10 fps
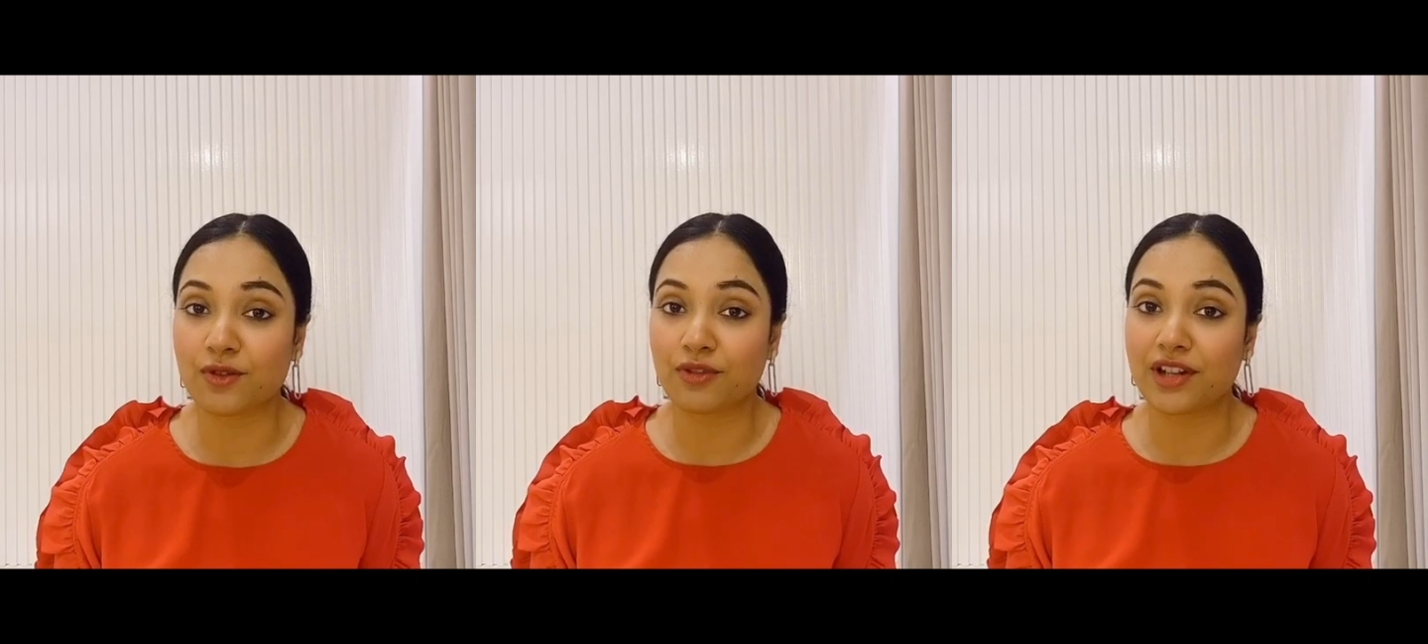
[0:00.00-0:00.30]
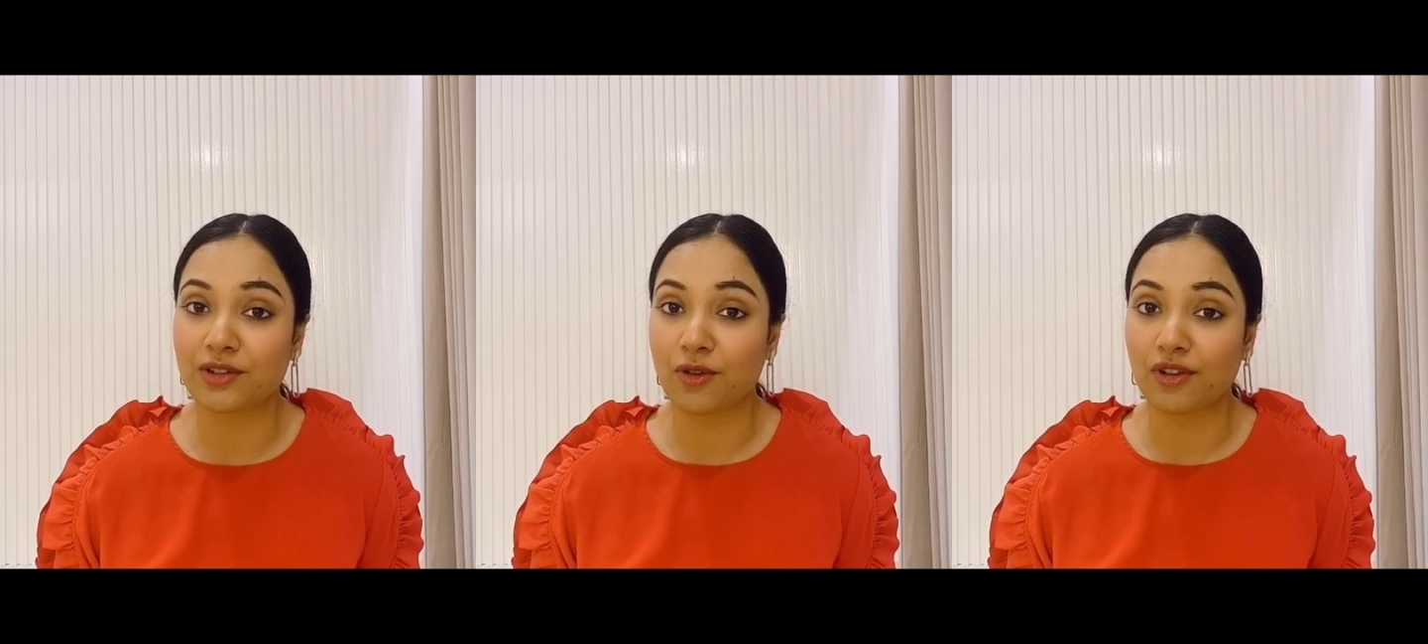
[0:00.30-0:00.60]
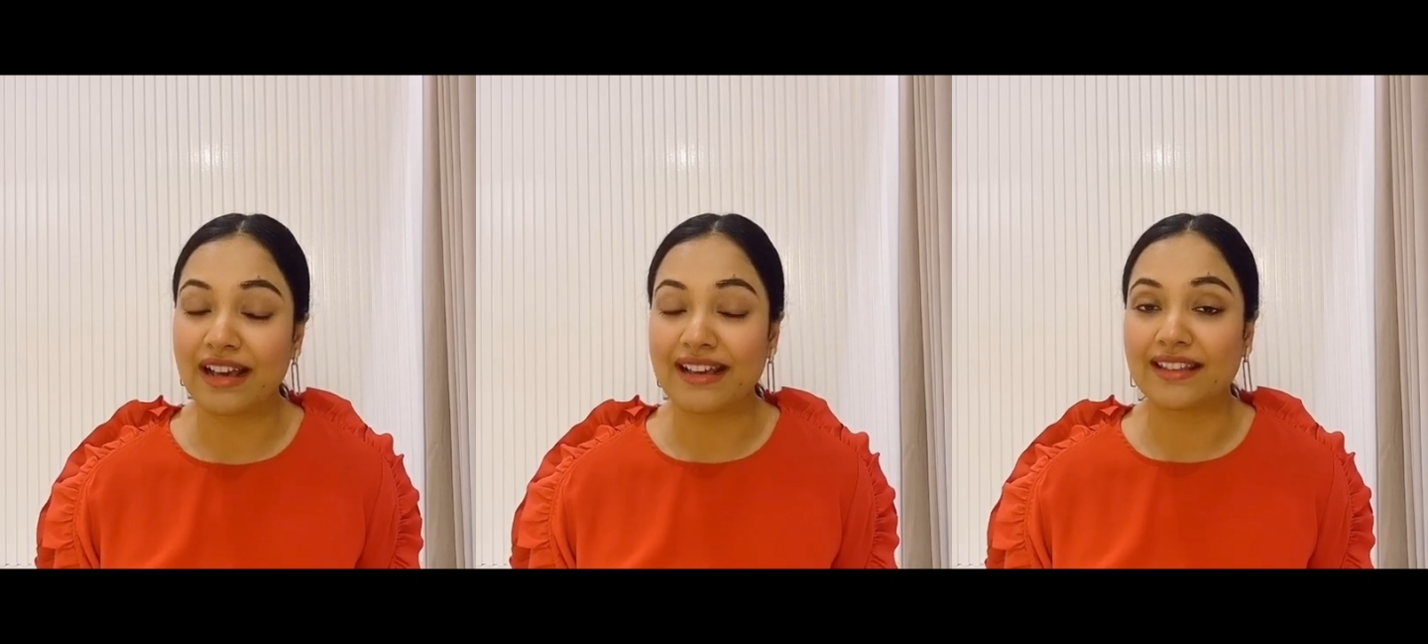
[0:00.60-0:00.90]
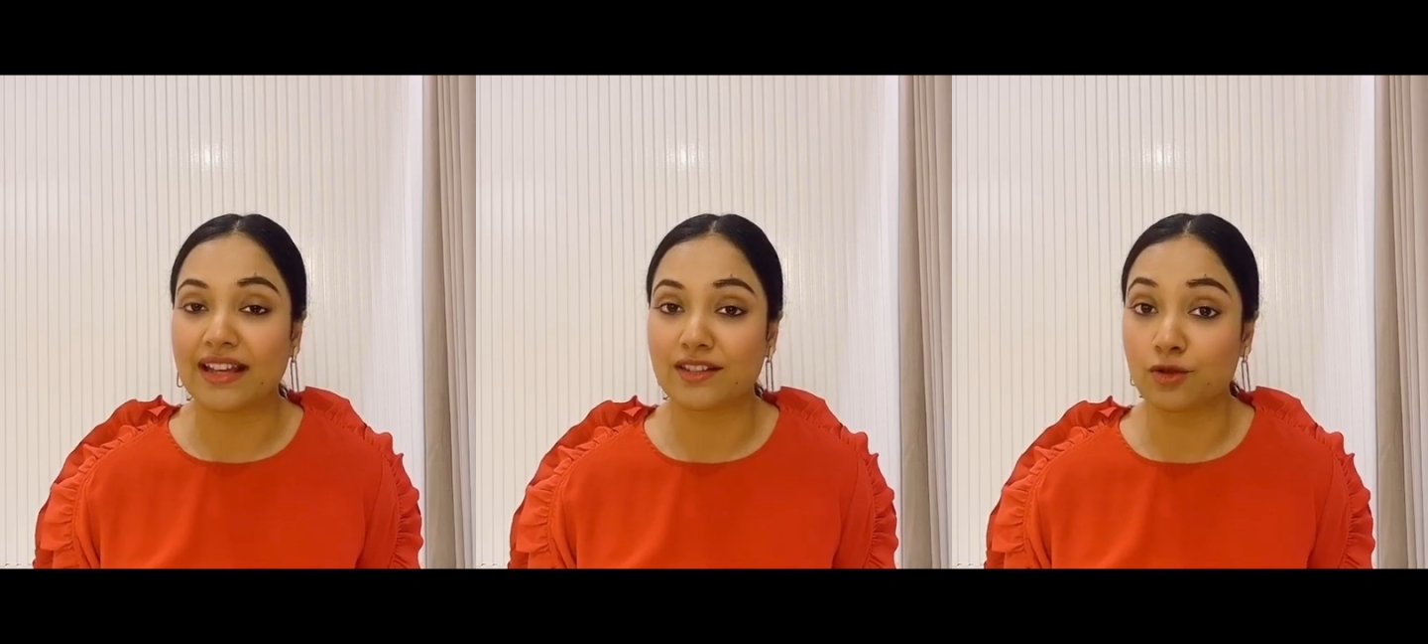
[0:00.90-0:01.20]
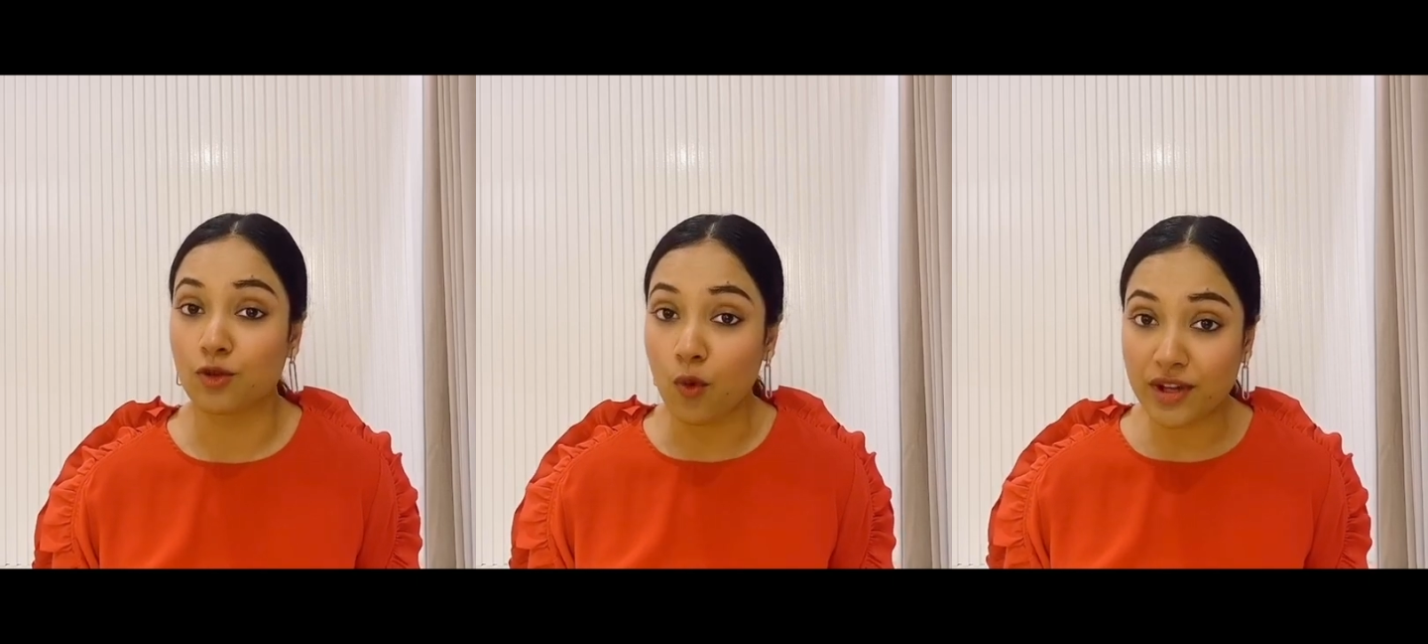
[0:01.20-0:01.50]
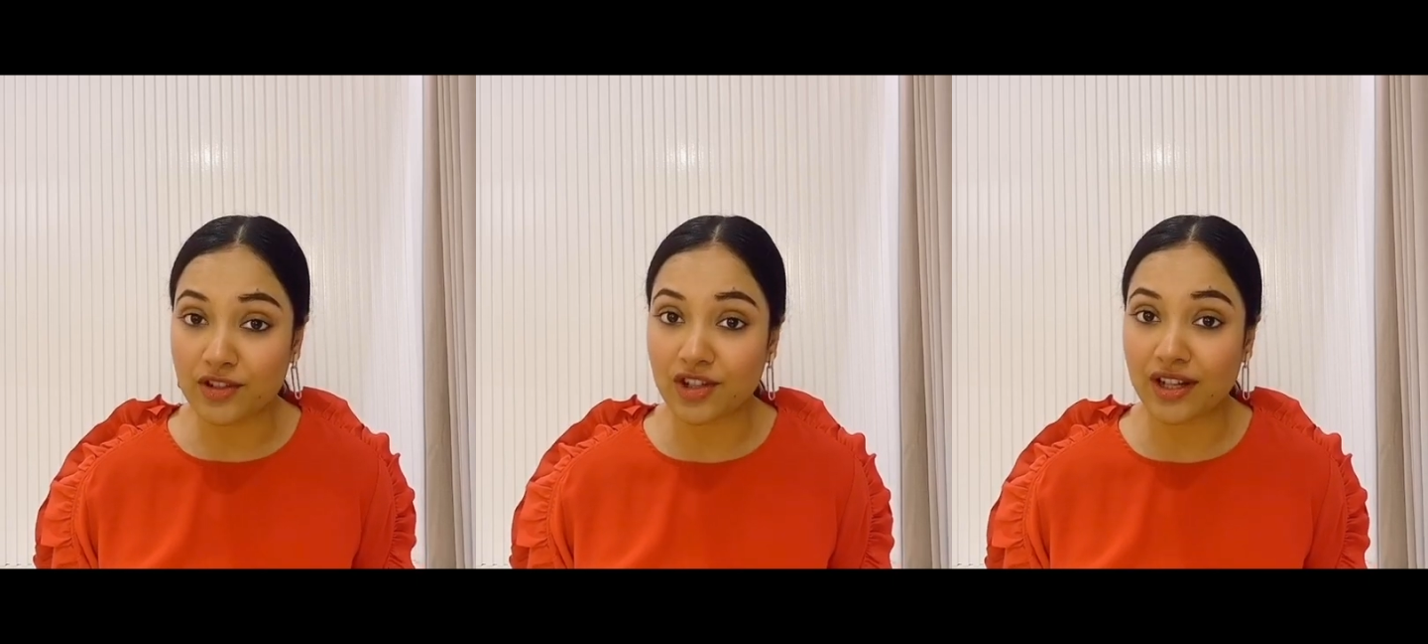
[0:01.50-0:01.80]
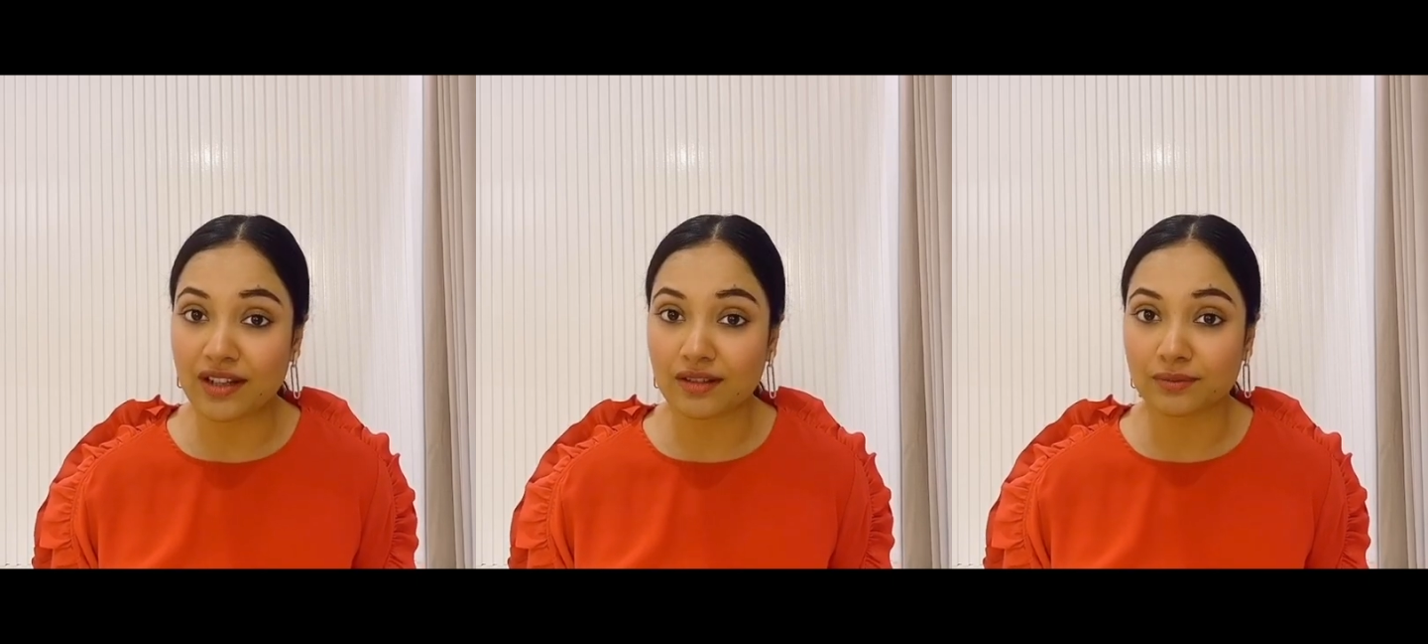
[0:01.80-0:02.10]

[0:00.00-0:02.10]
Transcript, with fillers: retinol, that is no itching,